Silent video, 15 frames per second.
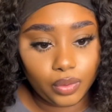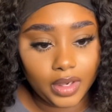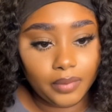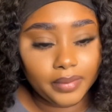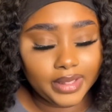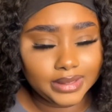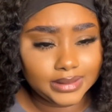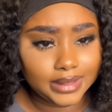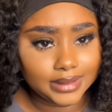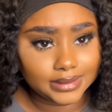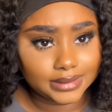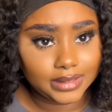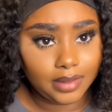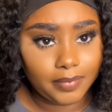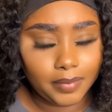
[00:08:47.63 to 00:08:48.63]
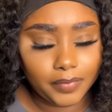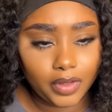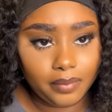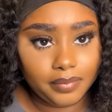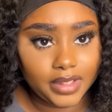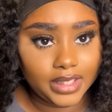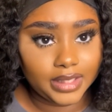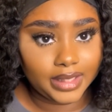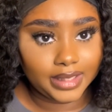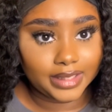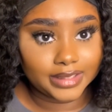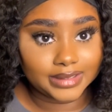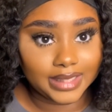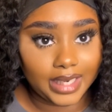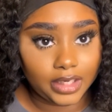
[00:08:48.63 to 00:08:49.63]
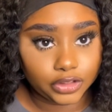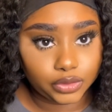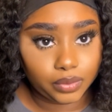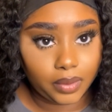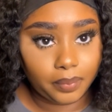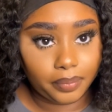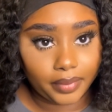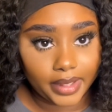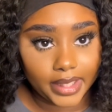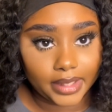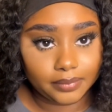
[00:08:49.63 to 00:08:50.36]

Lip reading: And when I say a sub, I'm not meaning like it's actual bread.